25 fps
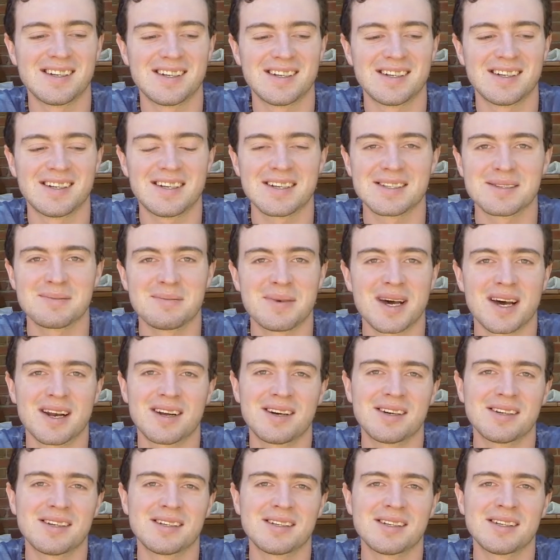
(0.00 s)
Doesn't
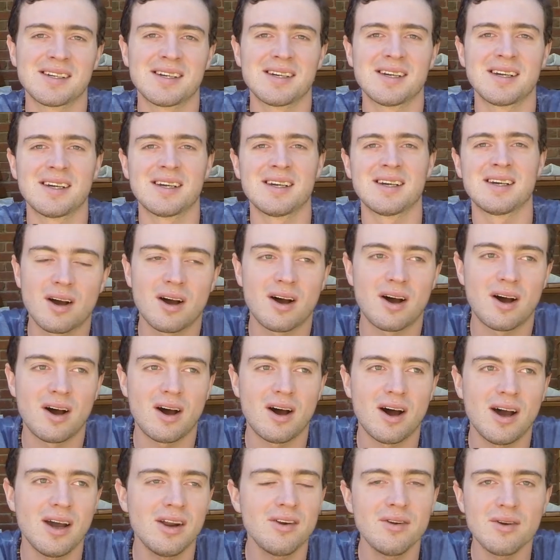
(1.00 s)
matter.
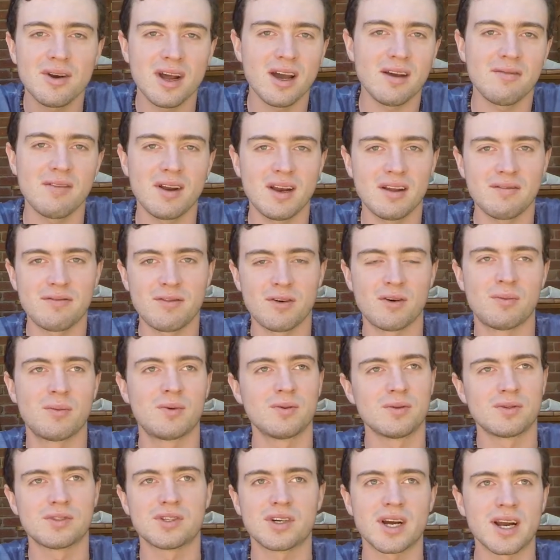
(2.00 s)
I don't have any
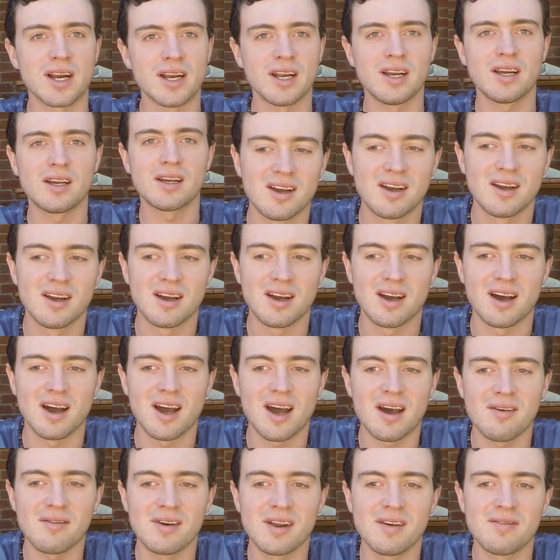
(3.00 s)
formal training. I
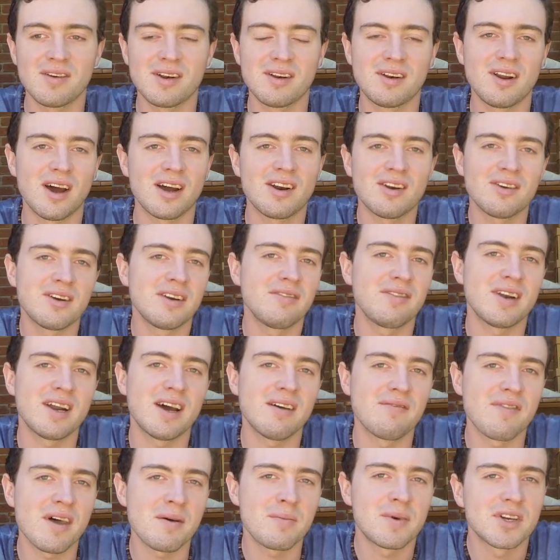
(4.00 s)
haven't even I don't even
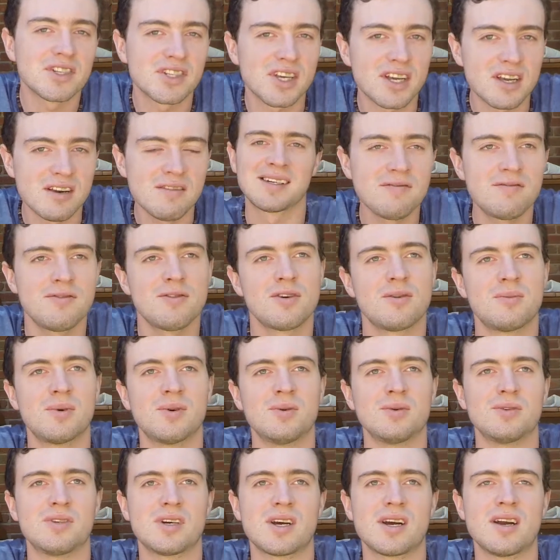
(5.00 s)
have that much
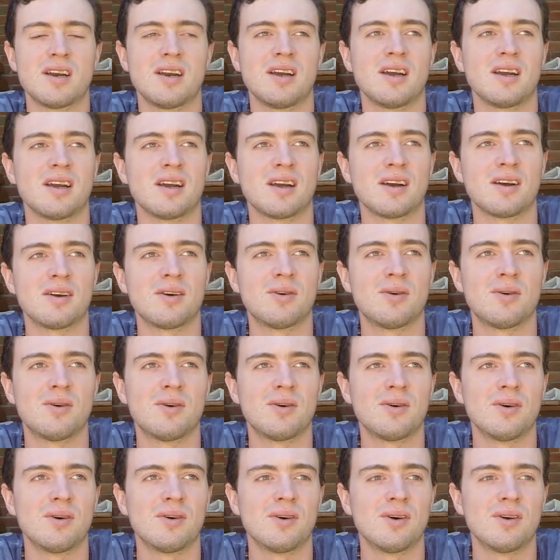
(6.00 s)
informal training
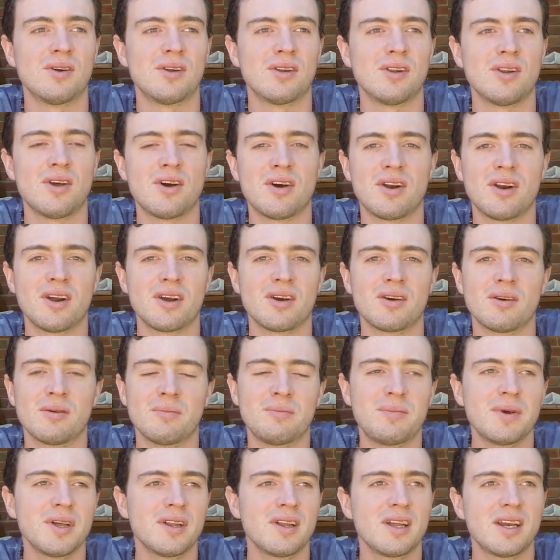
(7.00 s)
or learning or
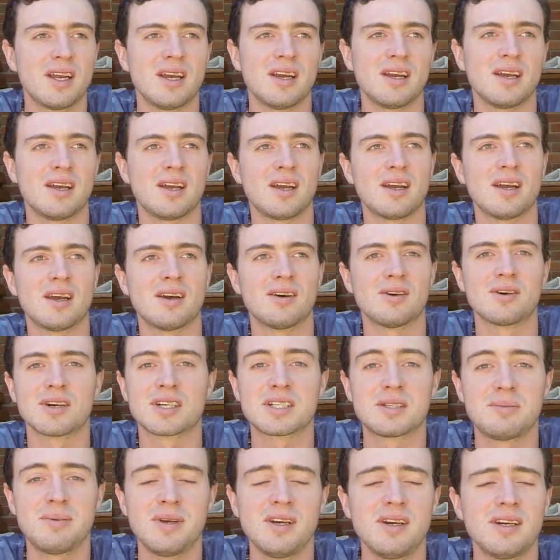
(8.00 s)
ability or
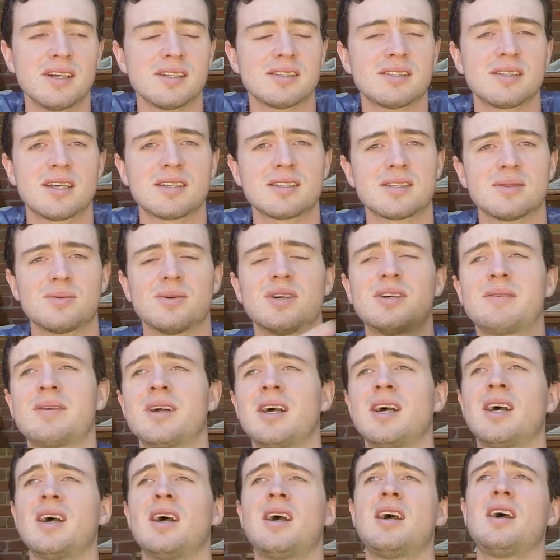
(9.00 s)
experience, that's the word.
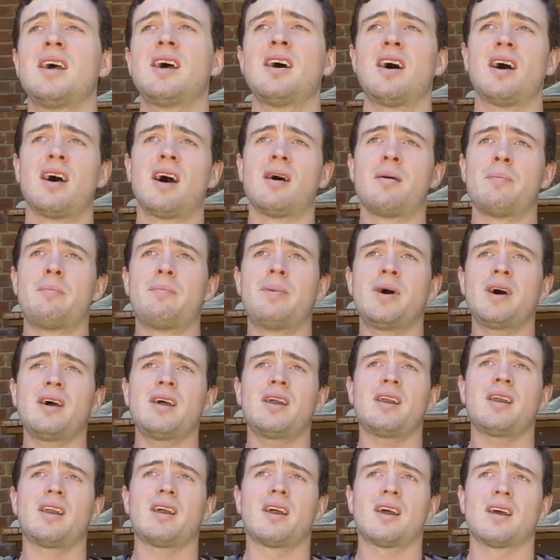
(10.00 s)
But
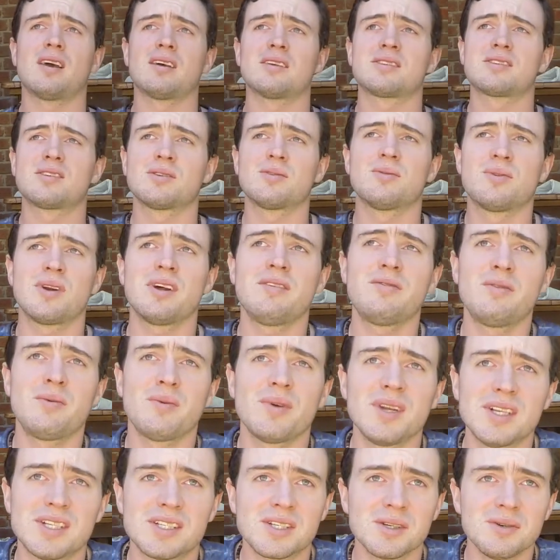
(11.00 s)
so whatever
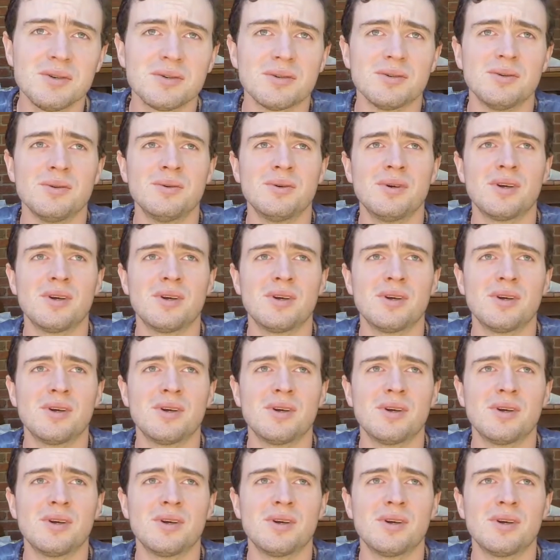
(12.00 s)
we do,